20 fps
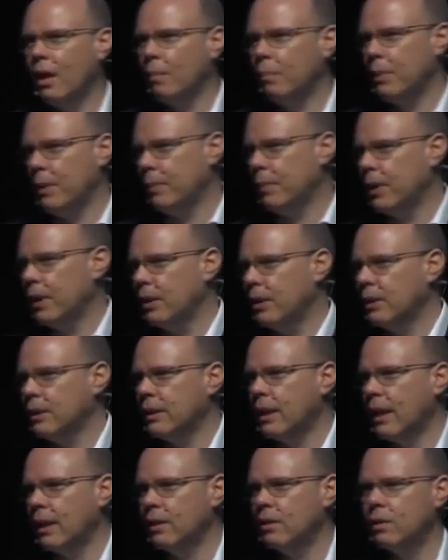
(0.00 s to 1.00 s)
of people
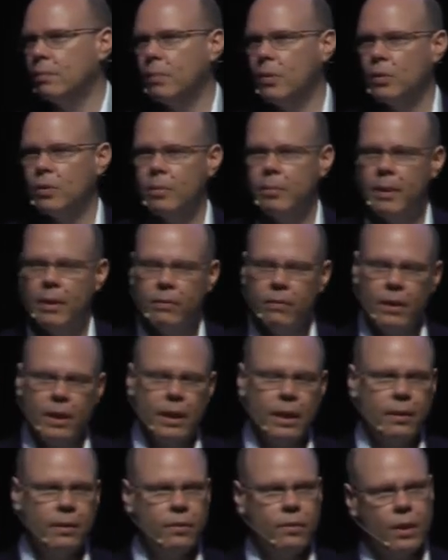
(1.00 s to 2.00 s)
understand is supposed to be a
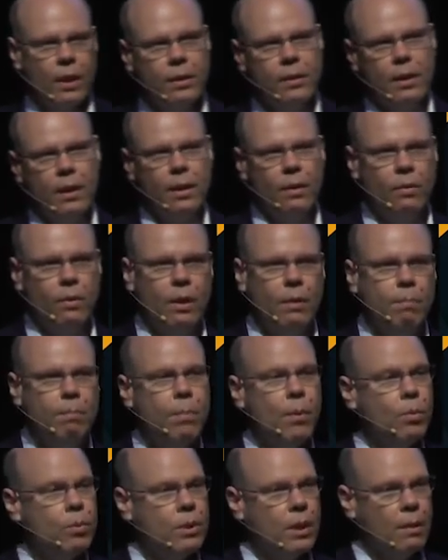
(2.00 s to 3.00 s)
very threatening or
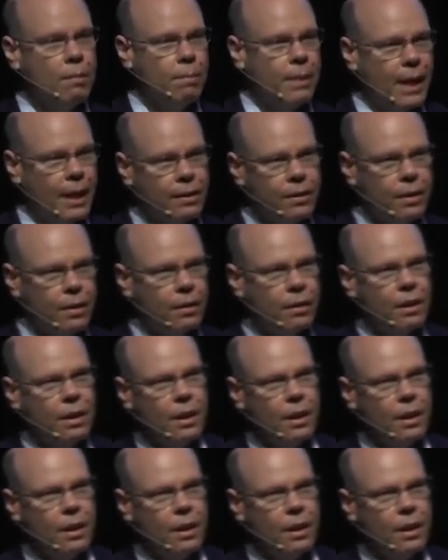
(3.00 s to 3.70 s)
imposing pattern.